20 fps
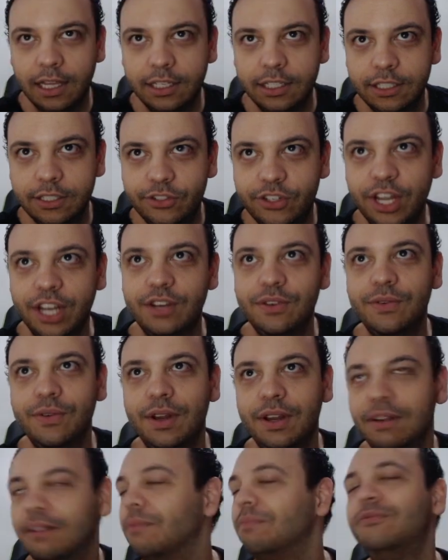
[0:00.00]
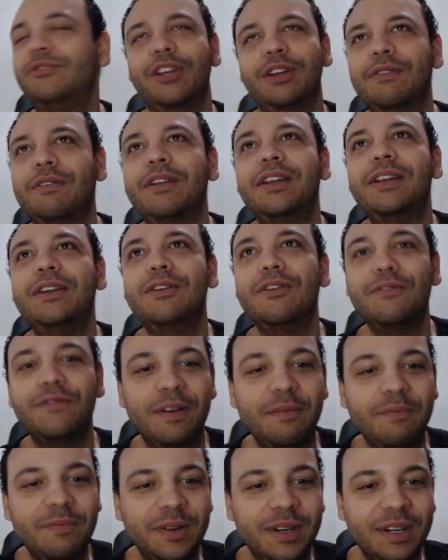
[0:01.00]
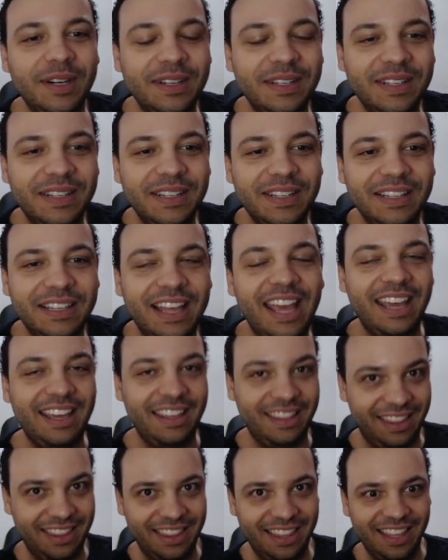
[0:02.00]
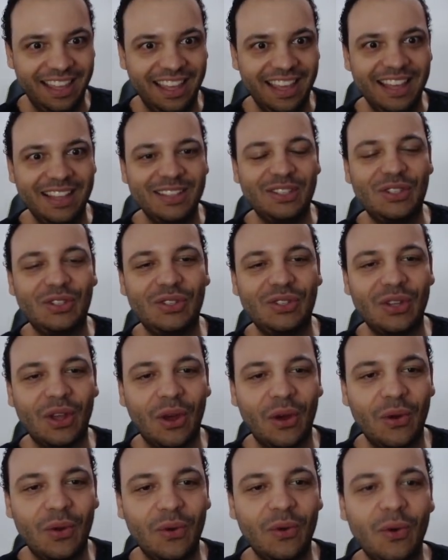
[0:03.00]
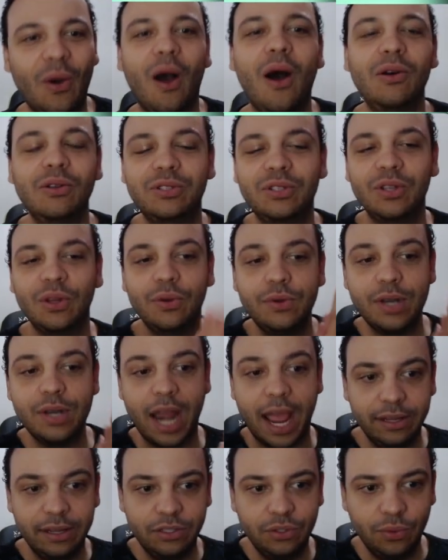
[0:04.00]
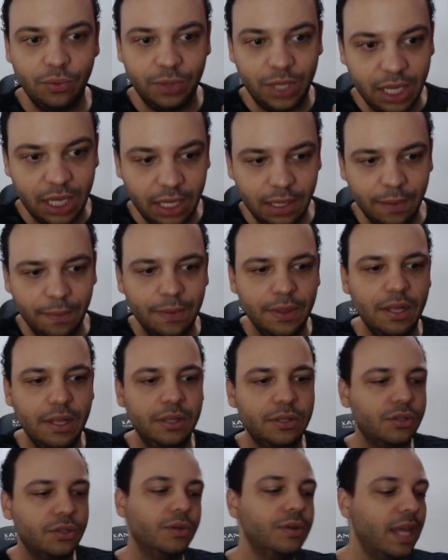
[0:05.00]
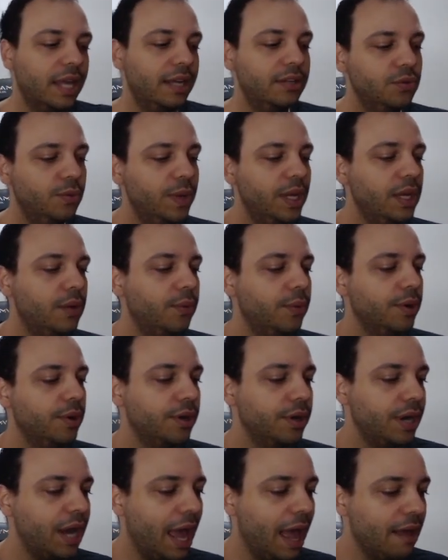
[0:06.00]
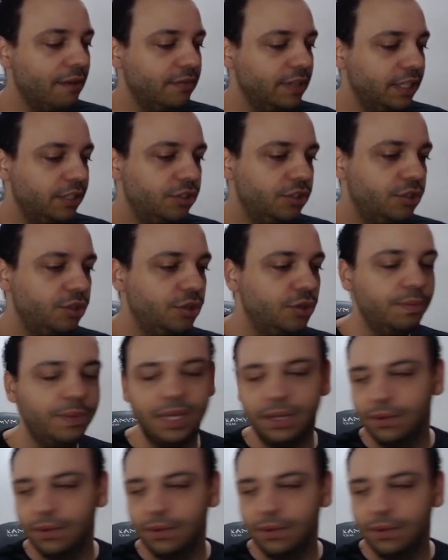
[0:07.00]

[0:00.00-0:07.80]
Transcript: January, uh, January, November 8th. So also next week. So next week we're gonna have like two big